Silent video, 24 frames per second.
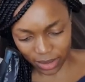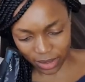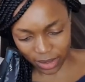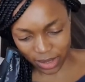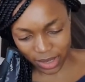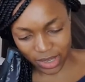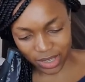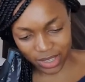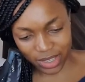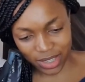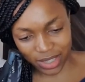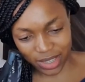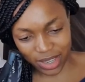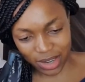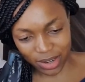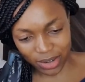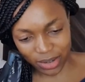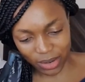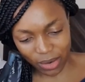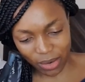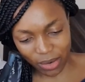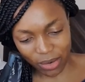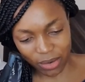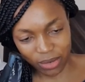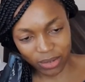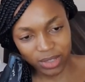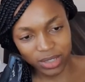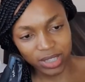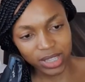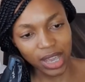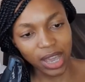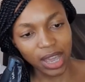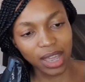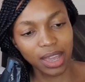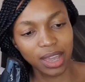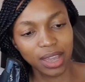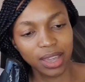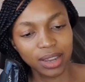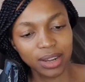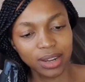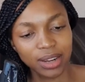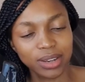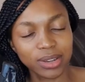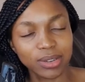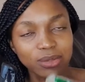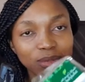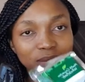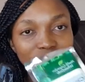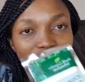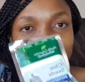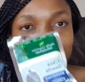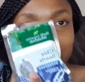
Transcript: Instant oats, I had it with